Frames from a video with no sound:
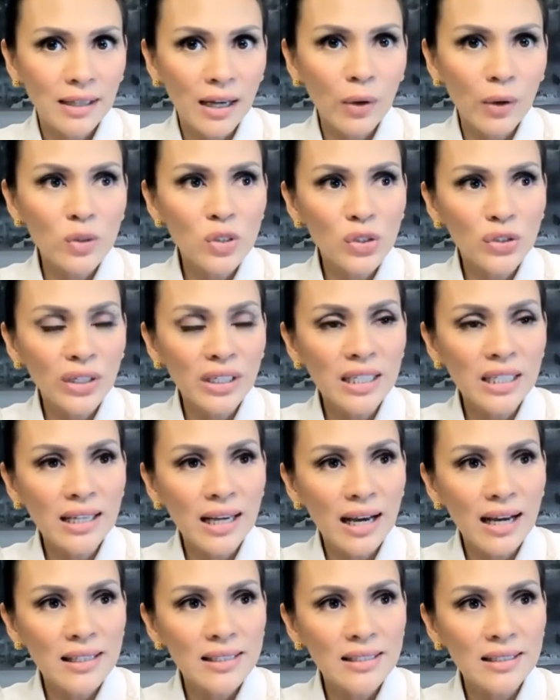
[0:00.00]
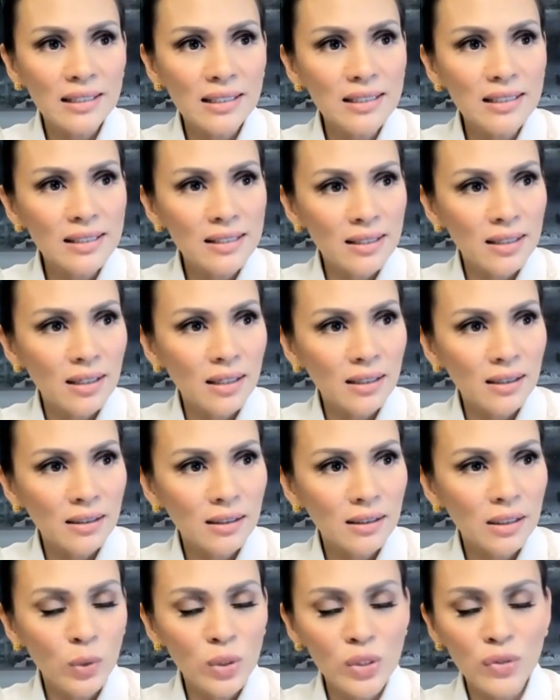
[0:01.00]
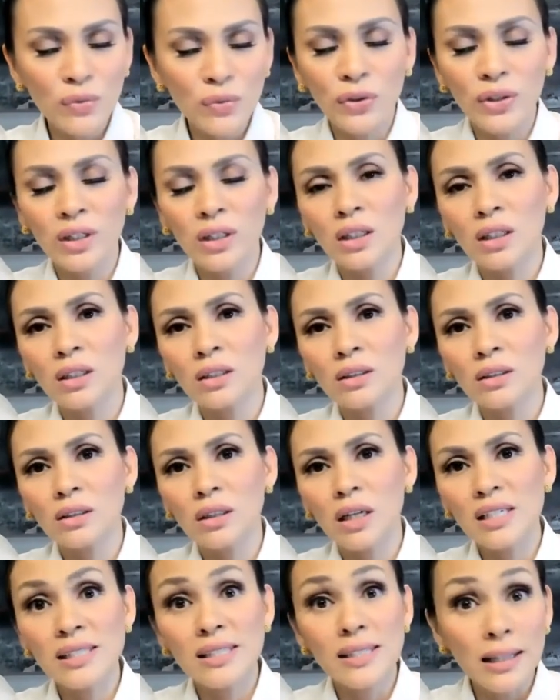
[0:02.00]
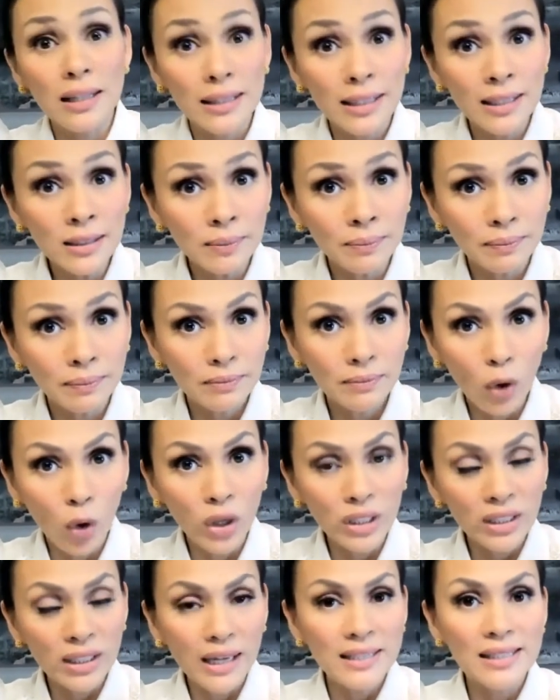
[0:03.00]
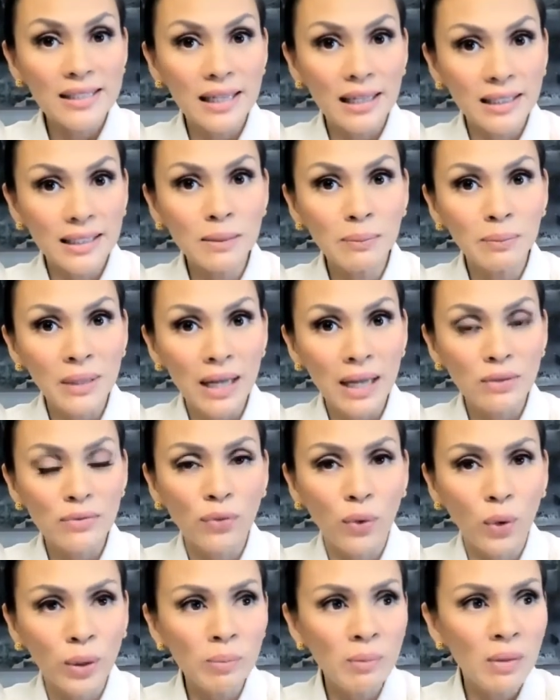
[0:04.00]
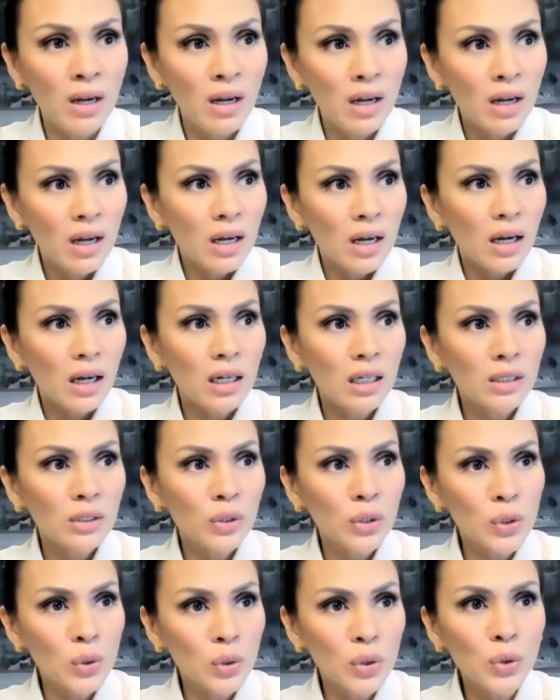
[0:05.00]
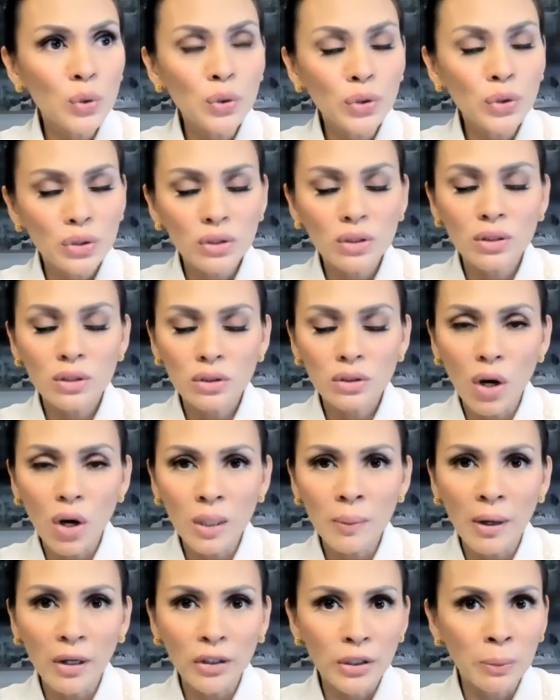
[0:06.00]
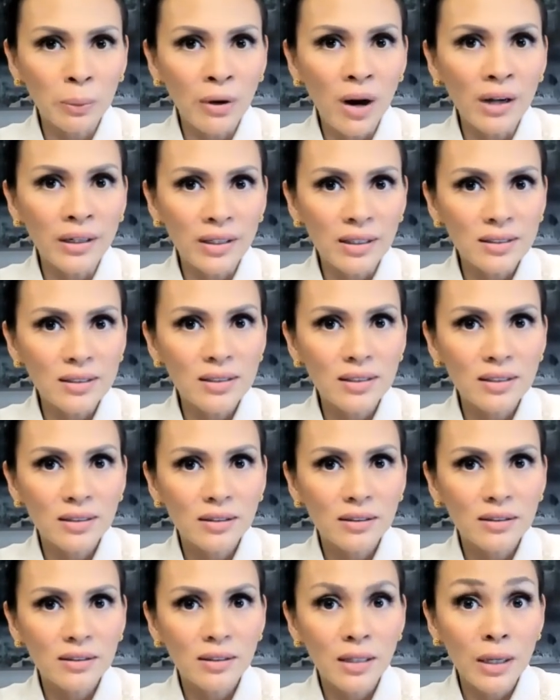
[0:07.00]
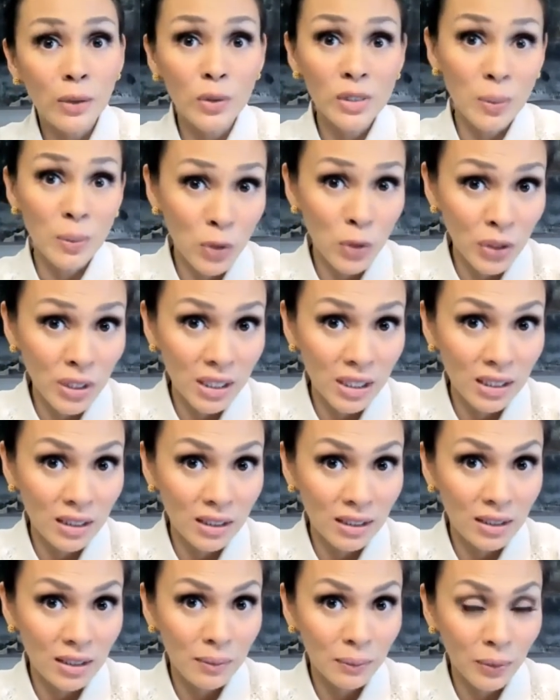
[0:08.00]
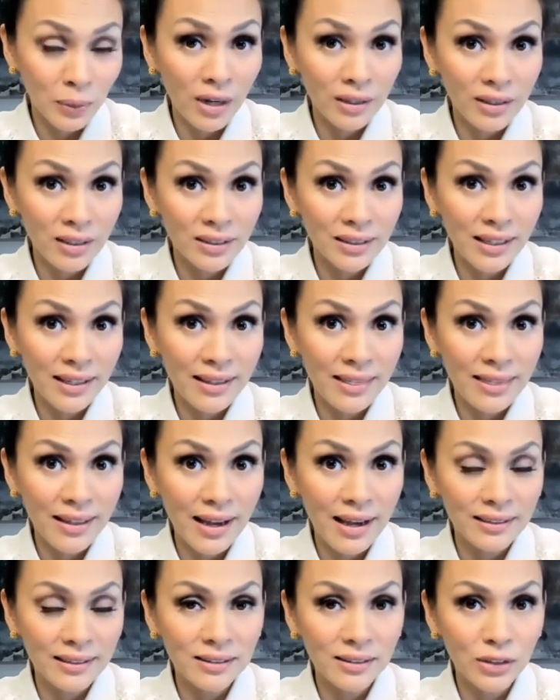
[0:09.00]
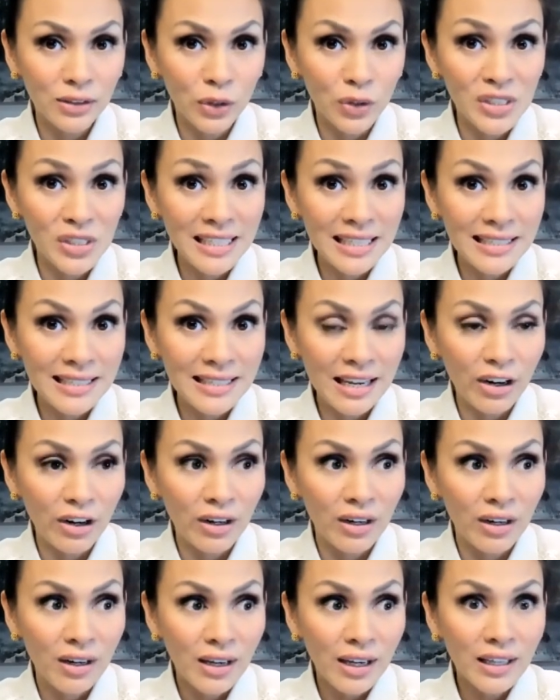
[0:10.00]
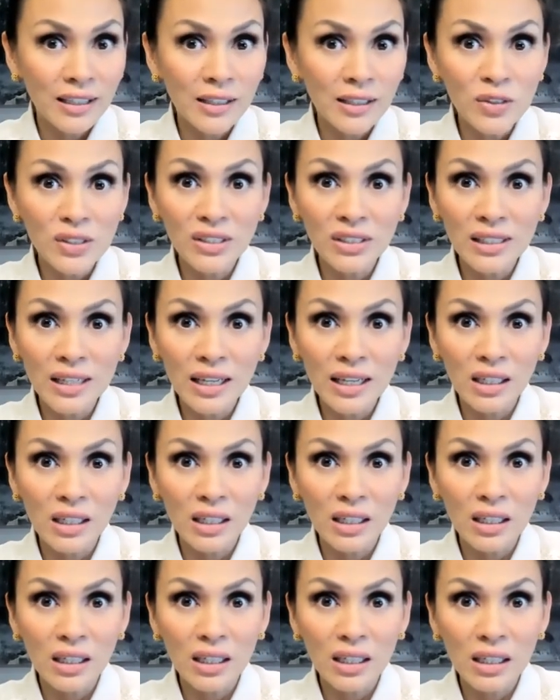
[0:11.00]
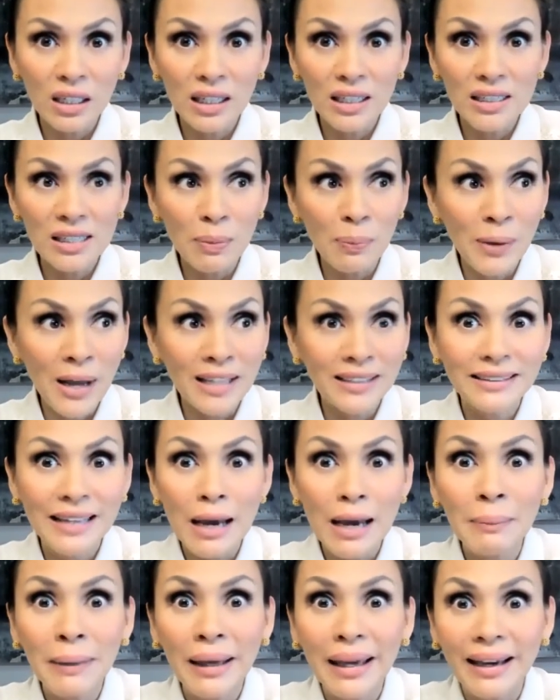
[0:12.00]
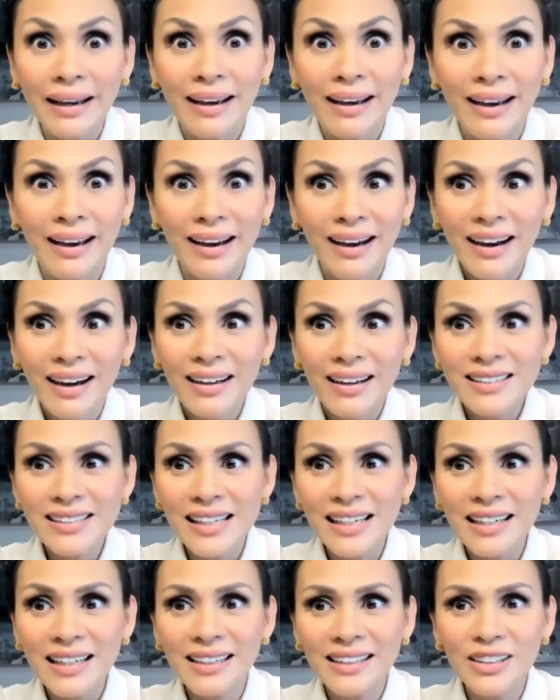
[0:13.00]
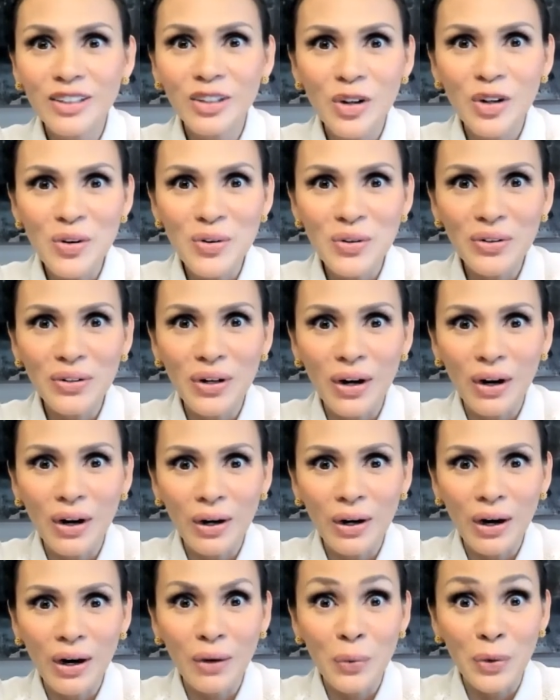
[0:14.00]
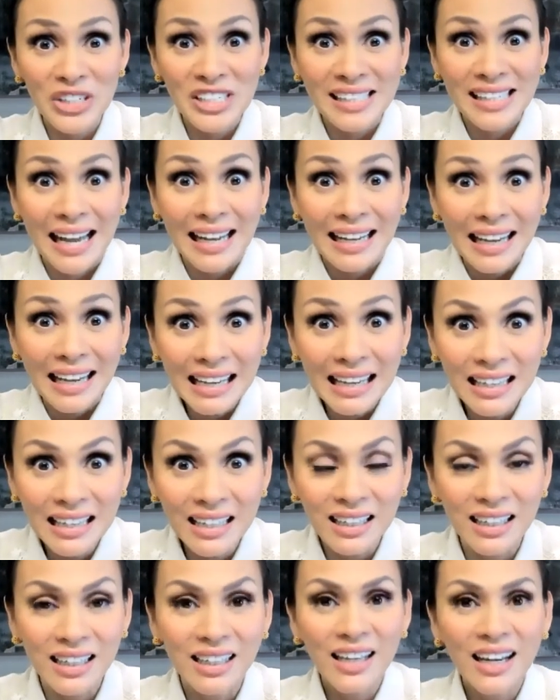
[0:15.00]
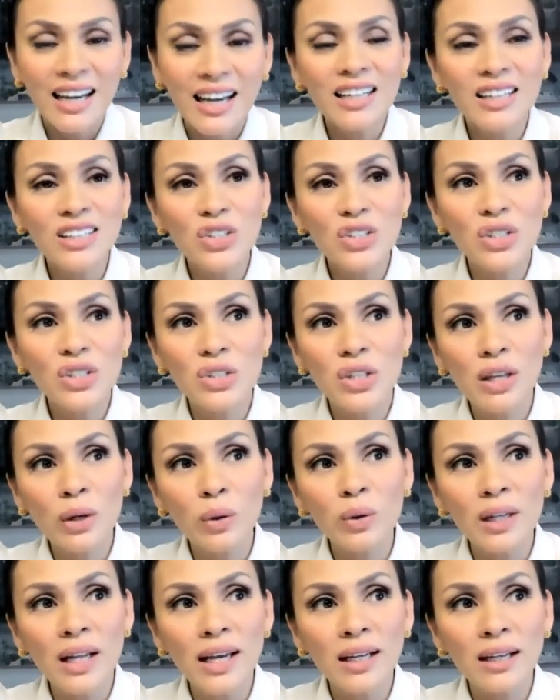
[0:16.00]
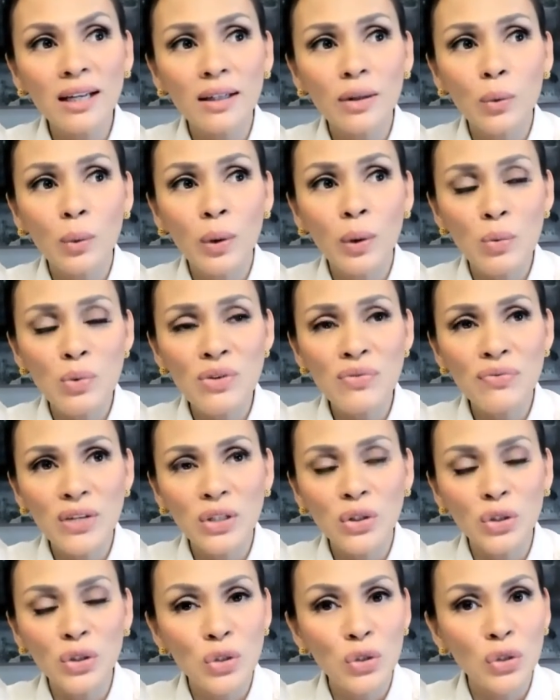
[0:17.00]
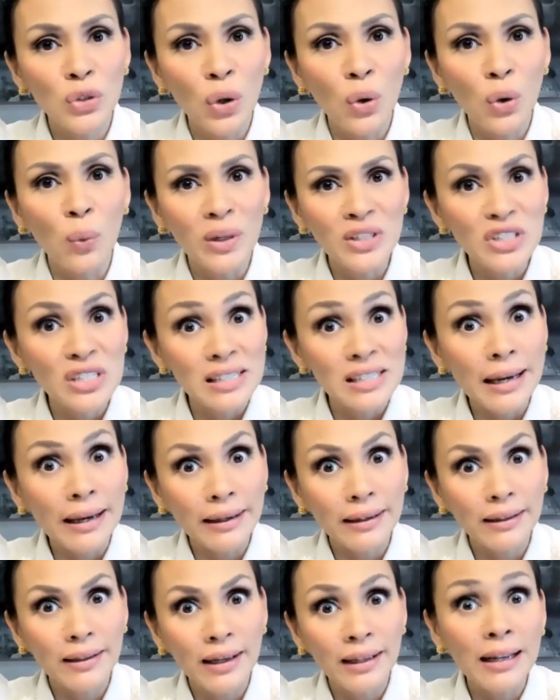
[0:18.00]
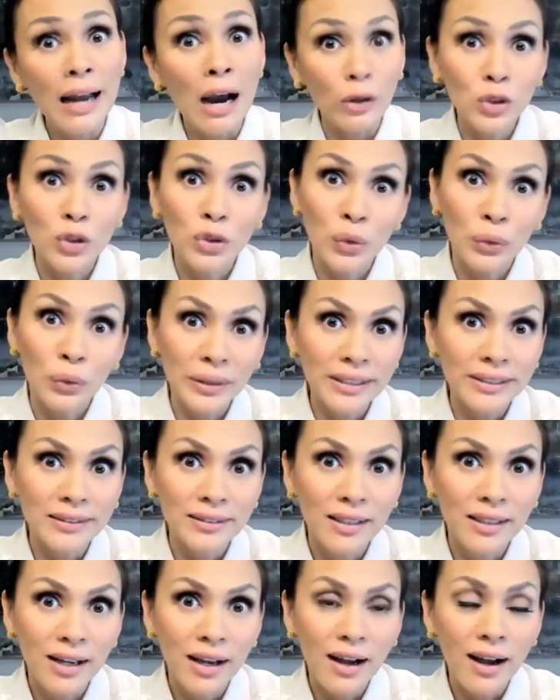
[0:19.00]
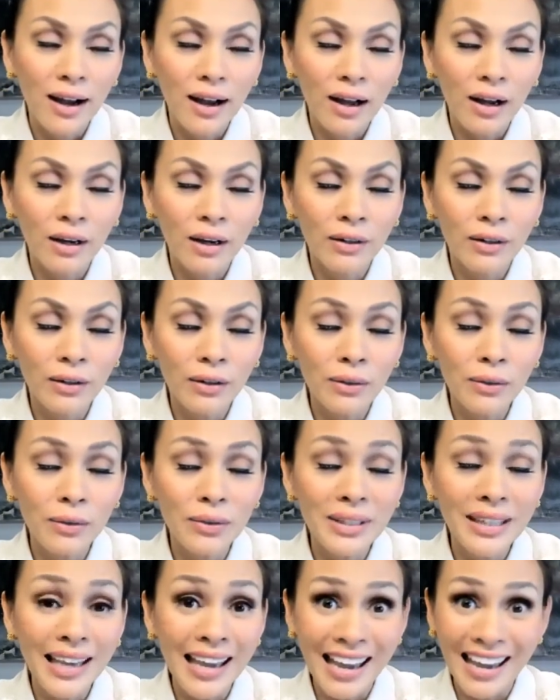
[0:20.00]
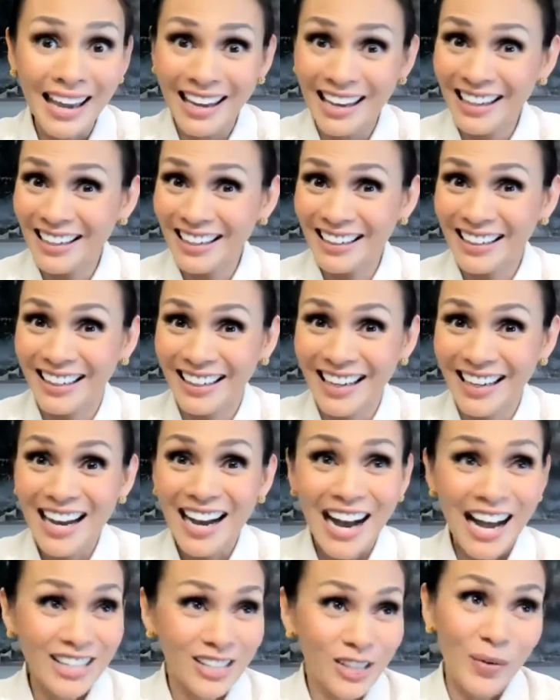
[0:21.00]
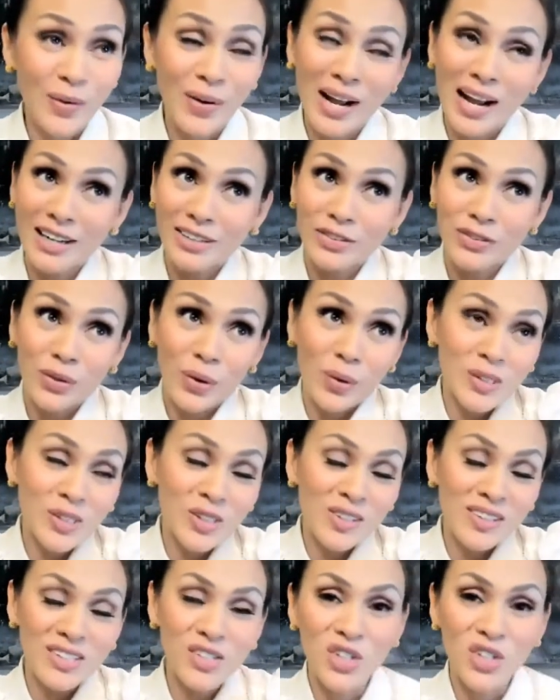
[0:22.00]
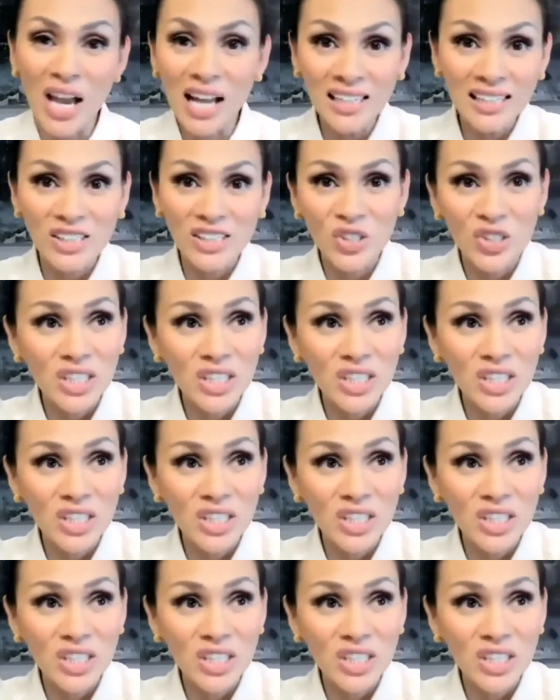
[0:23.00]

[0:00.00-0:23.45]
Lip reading: I was already asked, Issa, it was for a online selling platform, could you talk about our product? It was a beauty product at that, you know, skincare. And I was really like, it's a pandemic. It's like, you know, are we selling? And they were like, well, we figured you'd know what to say and how to do it. Okay. So I rose to the challenge.